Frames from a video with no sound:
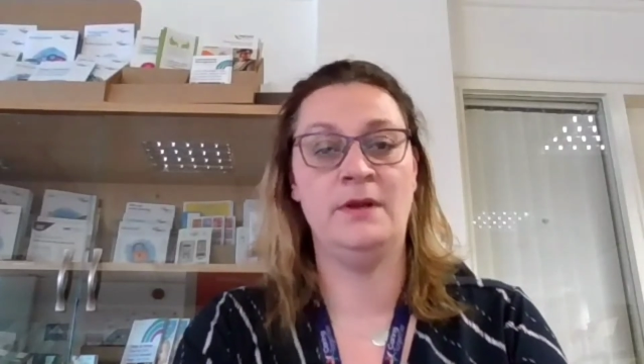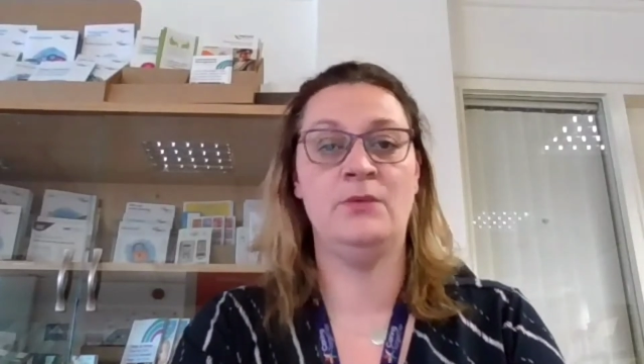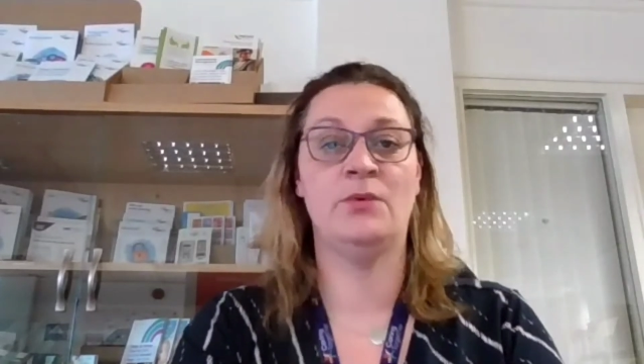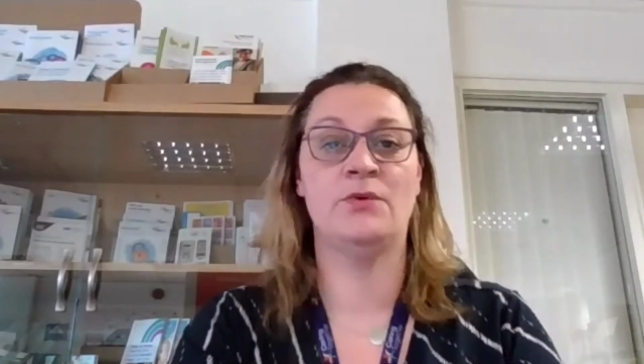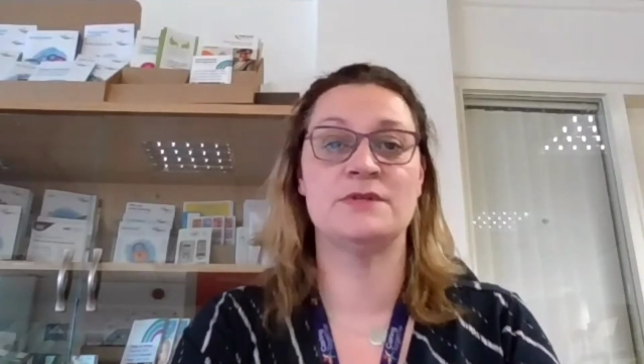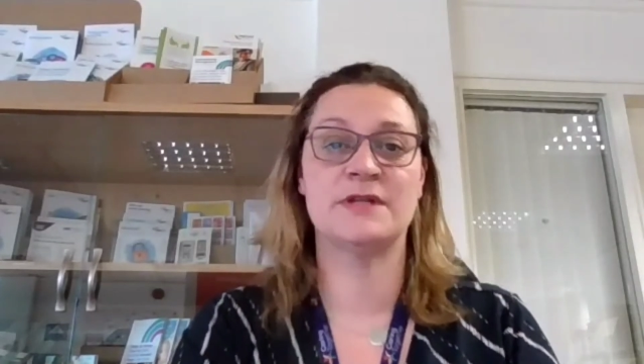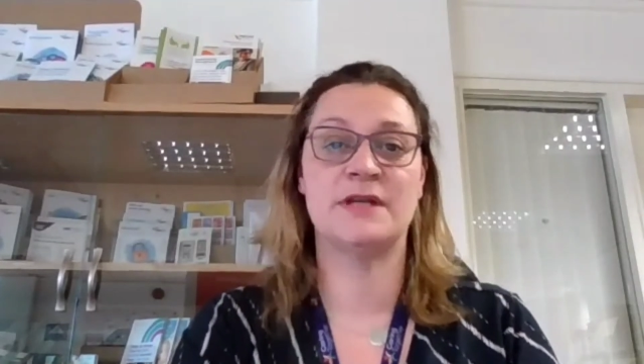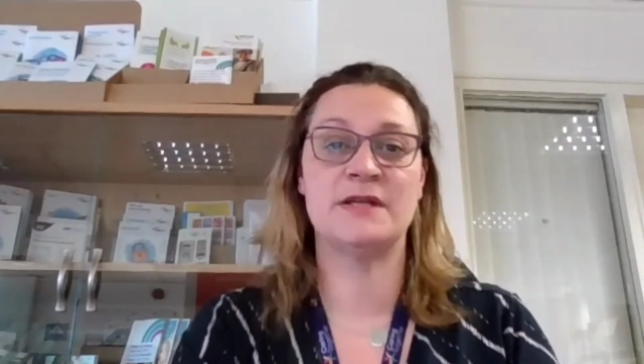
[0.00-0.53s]

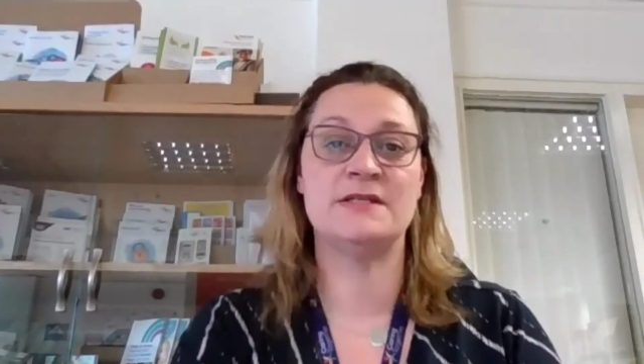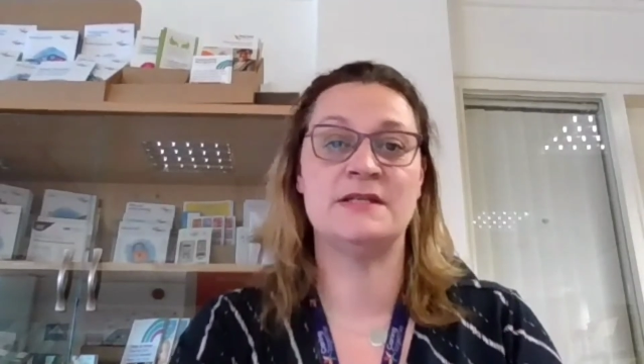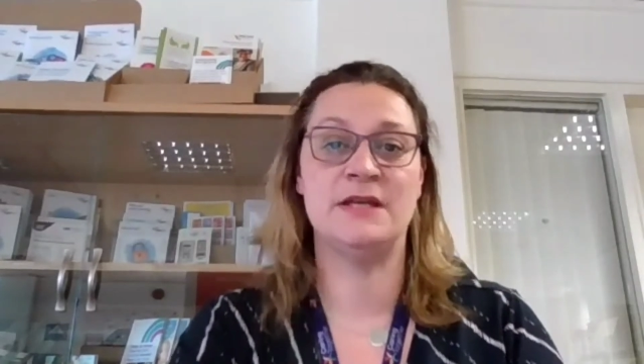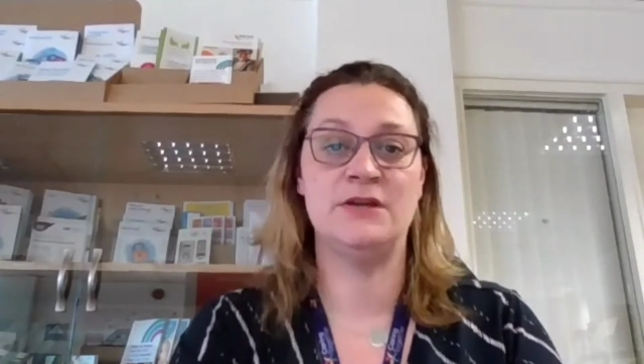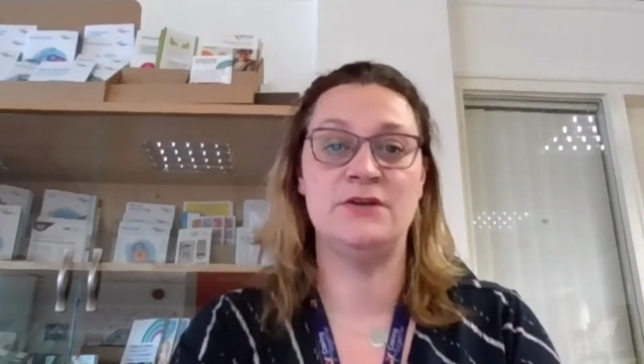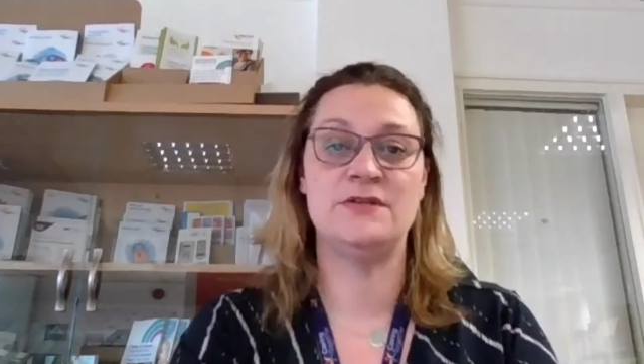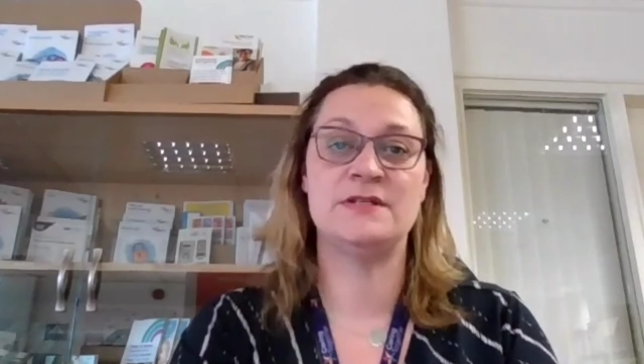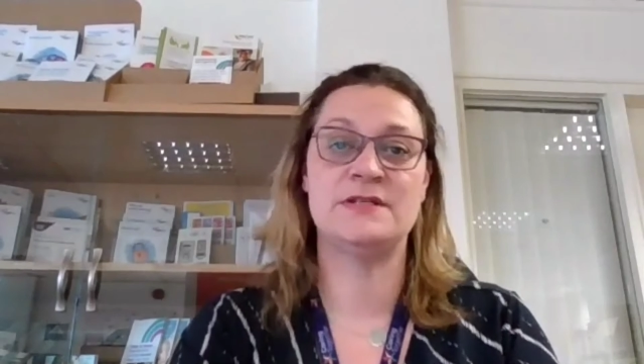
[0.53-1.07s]
want to
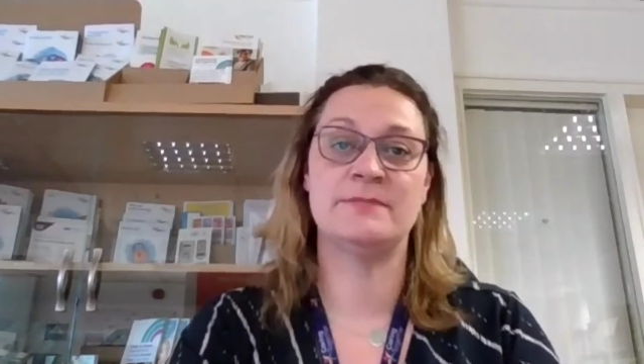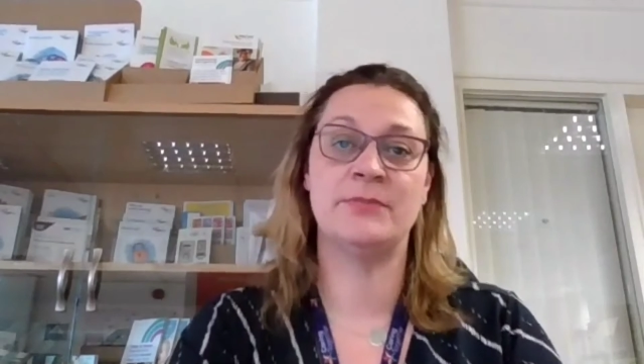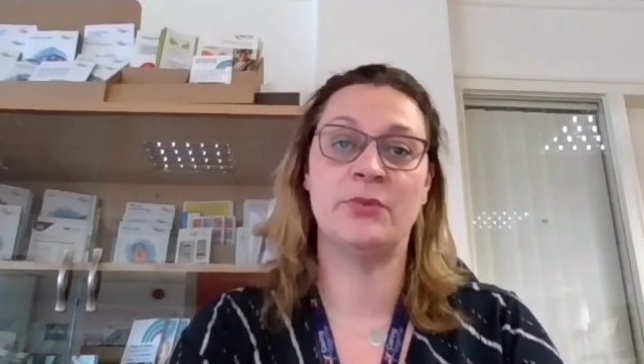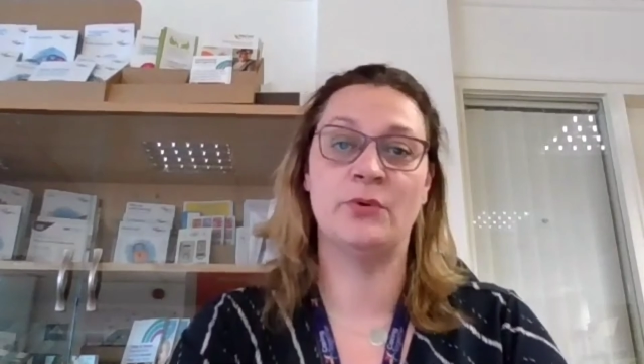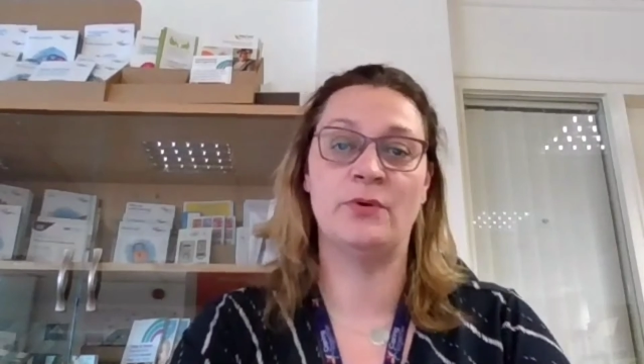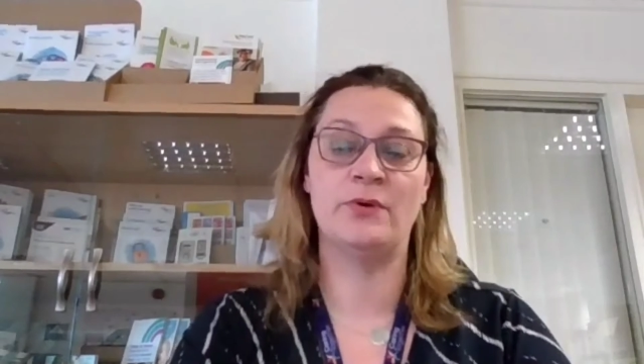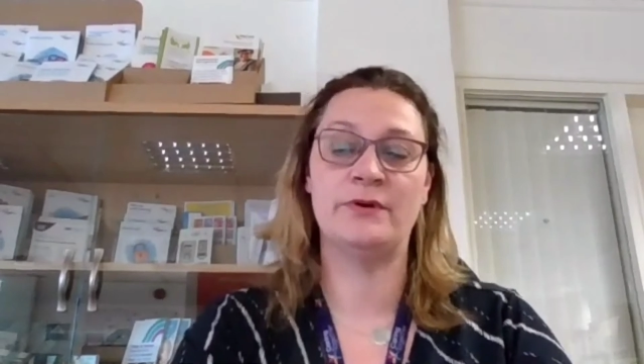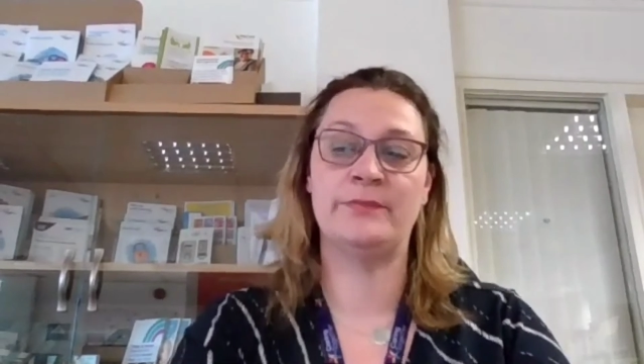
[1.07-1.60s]
continue to
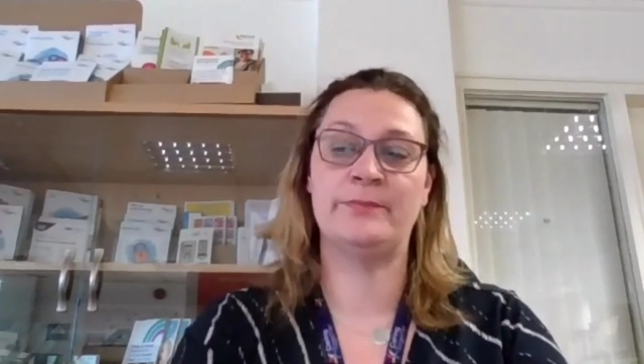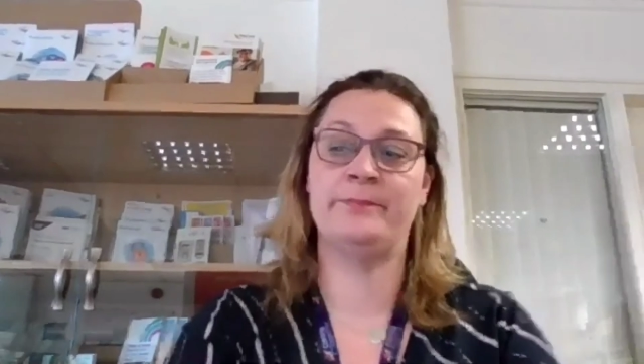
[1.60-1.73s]
support.